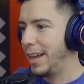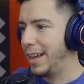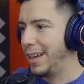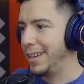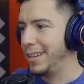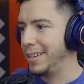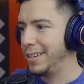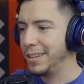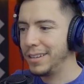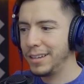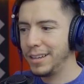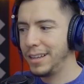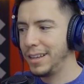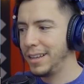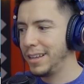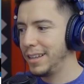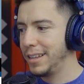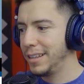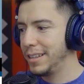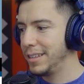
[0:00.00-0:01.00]
and
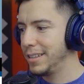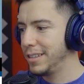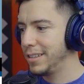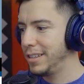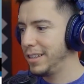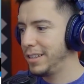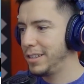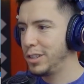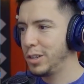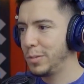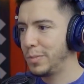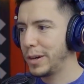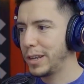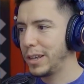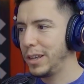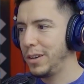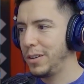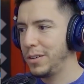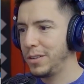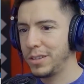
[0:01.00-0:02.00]
it's super
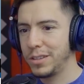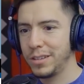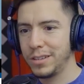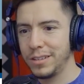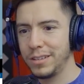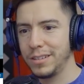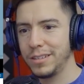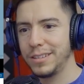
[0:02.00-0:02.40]
cute.